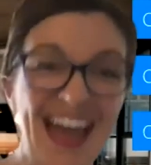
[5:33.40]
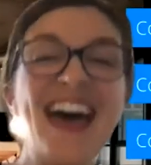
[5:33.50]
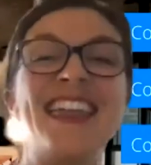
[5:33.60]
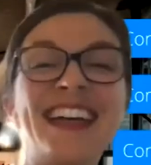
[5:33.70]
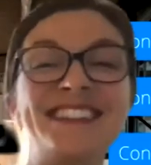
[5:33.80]

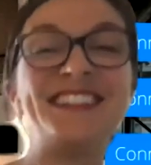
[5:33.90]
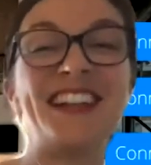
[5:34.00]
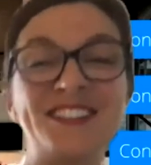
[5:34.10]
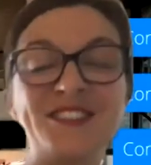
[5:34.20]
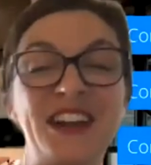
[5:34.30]
That's the
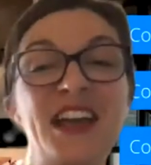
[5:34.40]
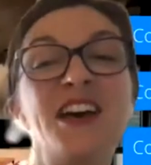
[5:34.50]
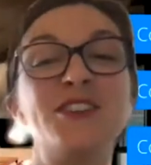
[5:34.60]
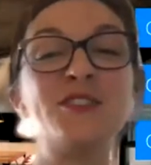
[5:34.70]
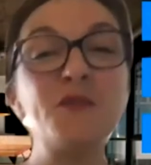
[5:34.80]
next one.
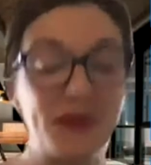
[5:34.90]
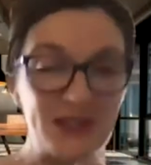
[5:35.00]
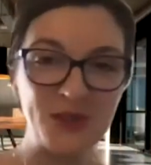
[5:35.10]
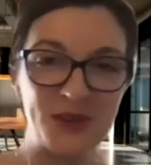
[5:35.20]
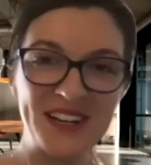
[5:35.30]
So everybody
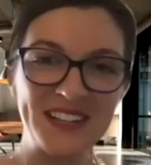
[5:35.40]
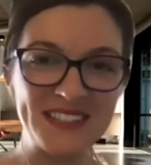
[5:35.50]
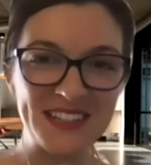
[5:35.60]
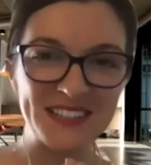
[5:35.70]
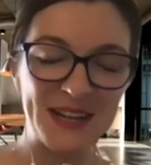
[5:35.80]
join us
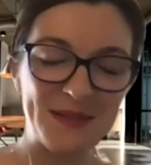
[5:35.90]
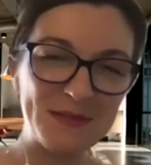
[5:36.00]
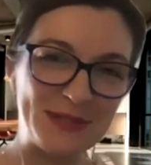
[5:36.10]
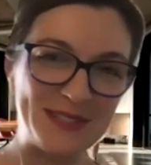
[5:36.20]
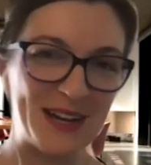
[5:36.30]
next time as
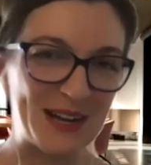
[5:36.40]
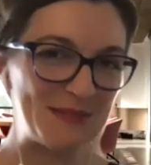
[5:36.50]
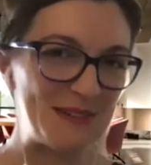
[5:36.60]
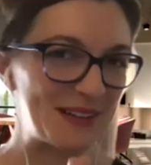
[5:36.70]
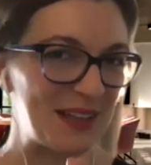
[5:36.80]
we talk
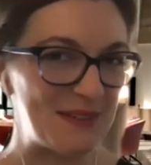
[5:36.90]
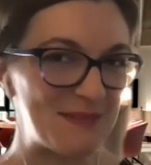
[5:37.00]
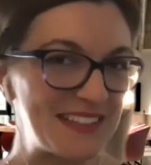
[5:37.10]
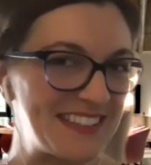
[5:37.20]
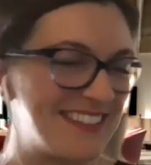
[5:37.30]
about
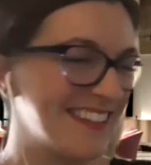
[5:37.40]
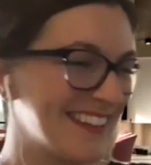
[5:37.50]
climates.